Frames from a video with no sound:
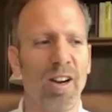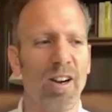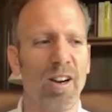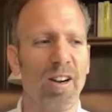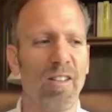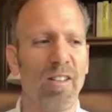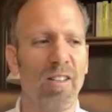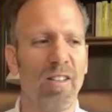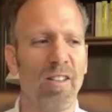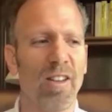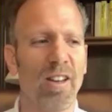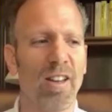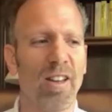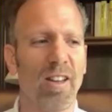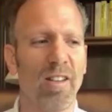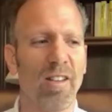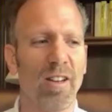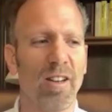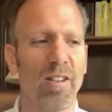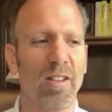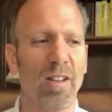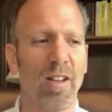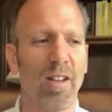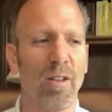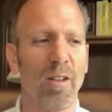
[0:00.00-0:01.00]
and the,
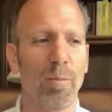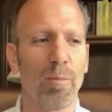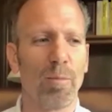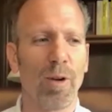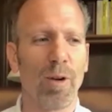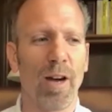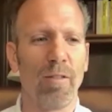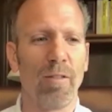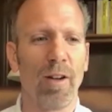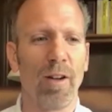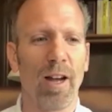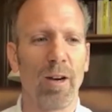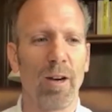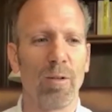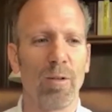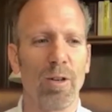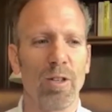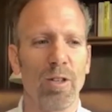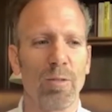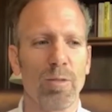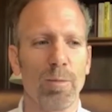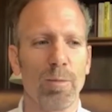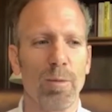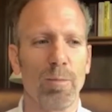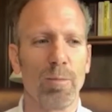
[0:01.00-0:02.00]
and the, and the private
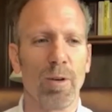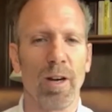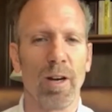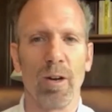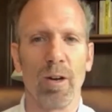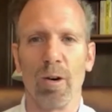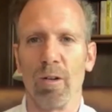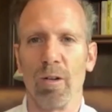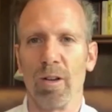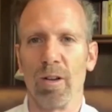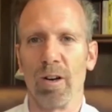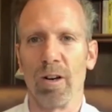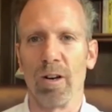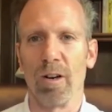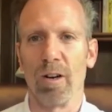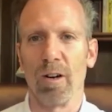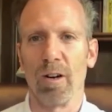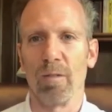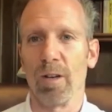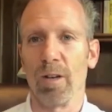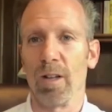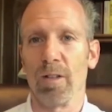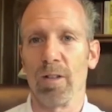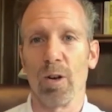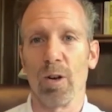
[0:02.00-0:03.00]
equities people I know there
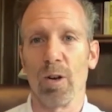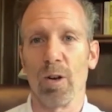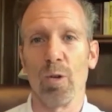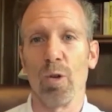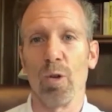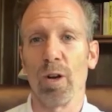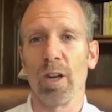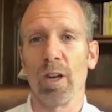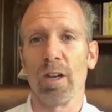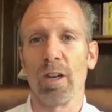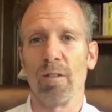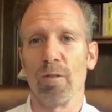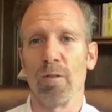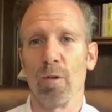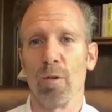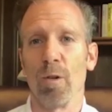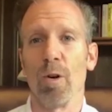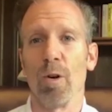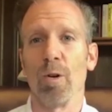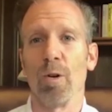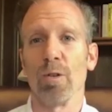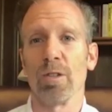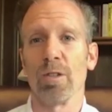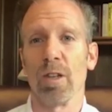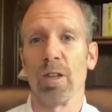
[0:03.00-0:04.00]
that they're looking for
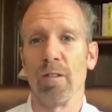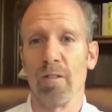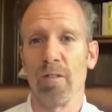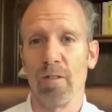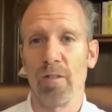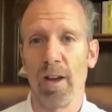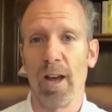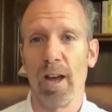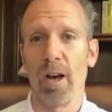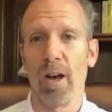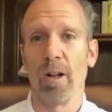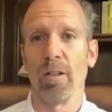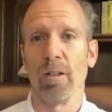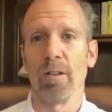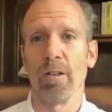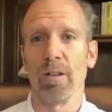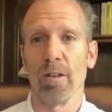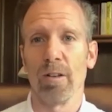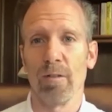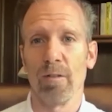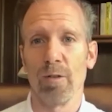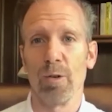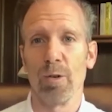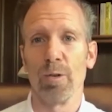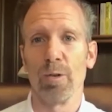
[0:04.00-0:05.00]
those that failed
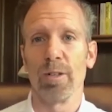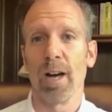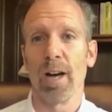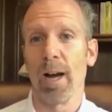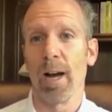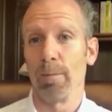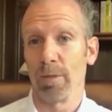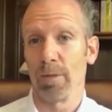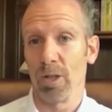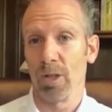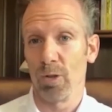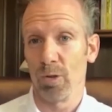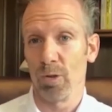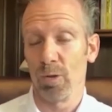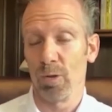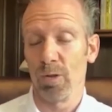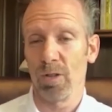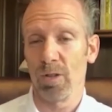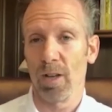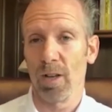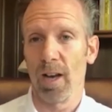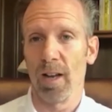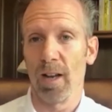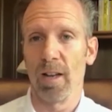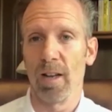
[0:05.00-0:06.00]
a few times, as you
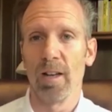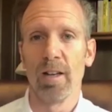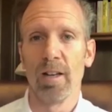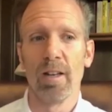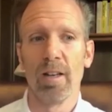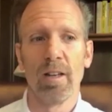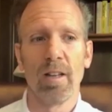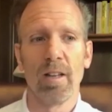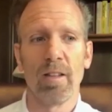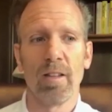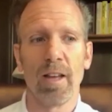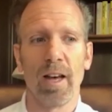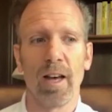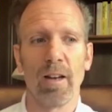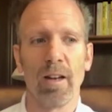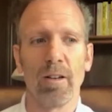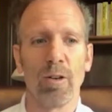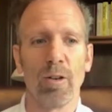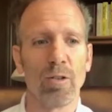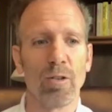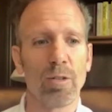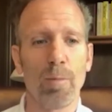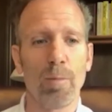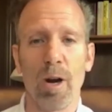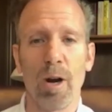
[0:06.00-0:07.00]
said. That you
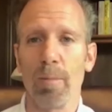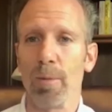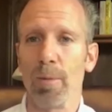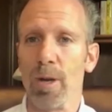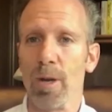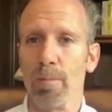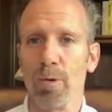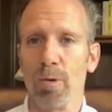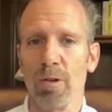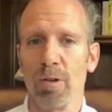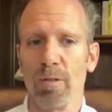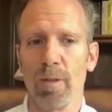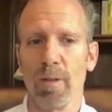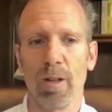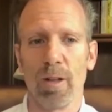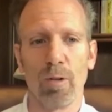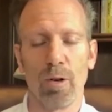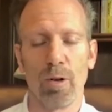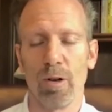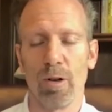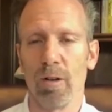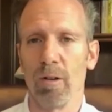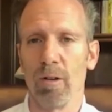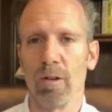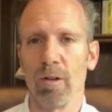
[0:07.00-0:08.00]
know, smart people they
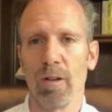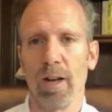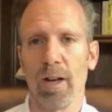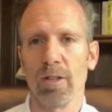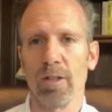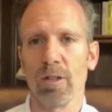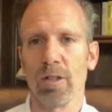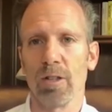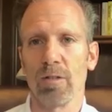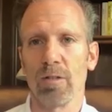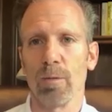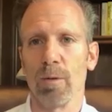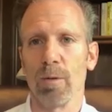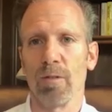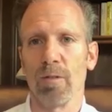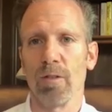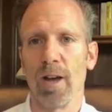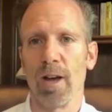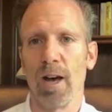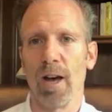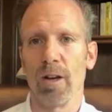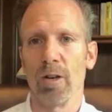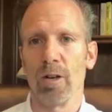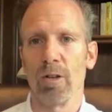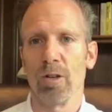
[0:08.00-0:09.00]
learn their lessons from the
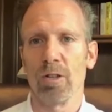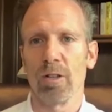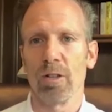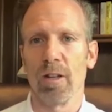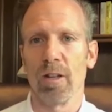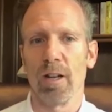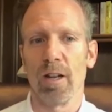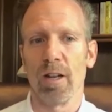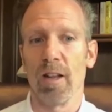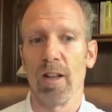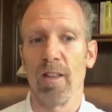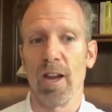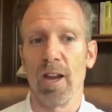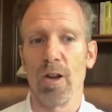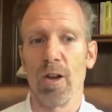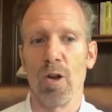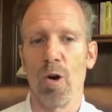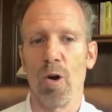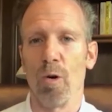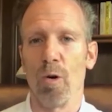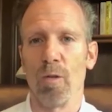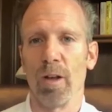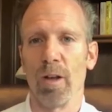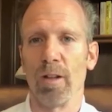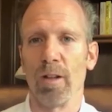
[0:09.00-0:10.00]
failures and they, and they
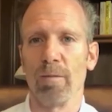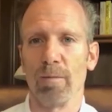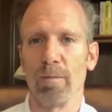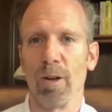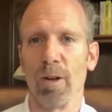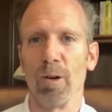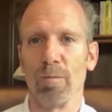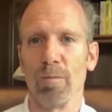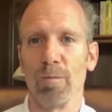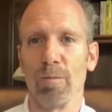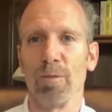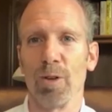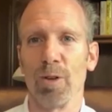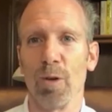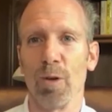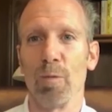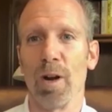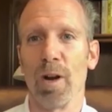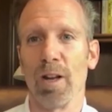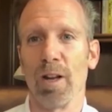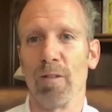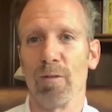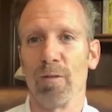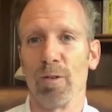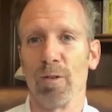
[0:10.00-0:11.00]
know that they're they're
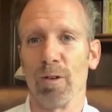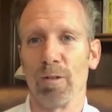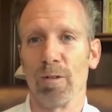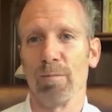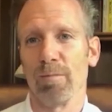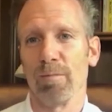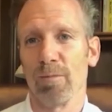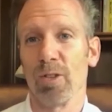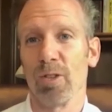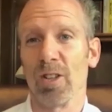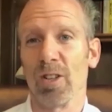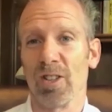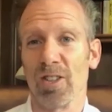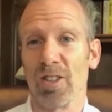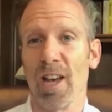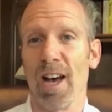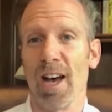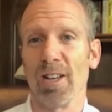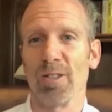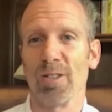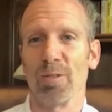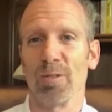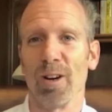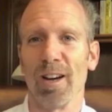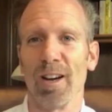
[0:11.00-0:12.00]
ready for
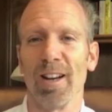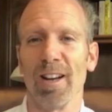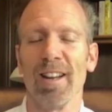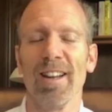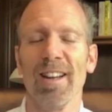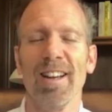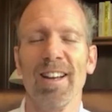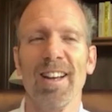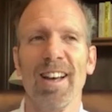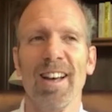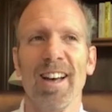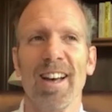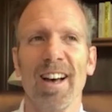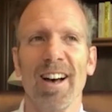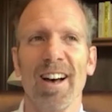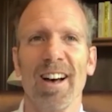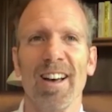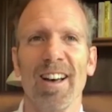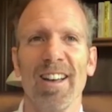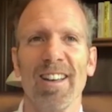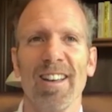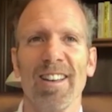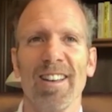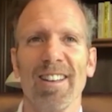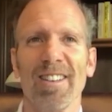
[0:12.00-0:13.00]
success, right?
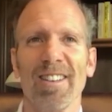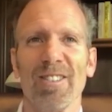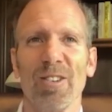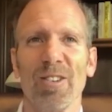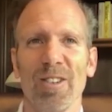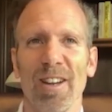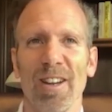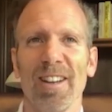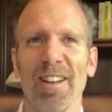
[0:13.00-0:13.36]
Uh, so yeah,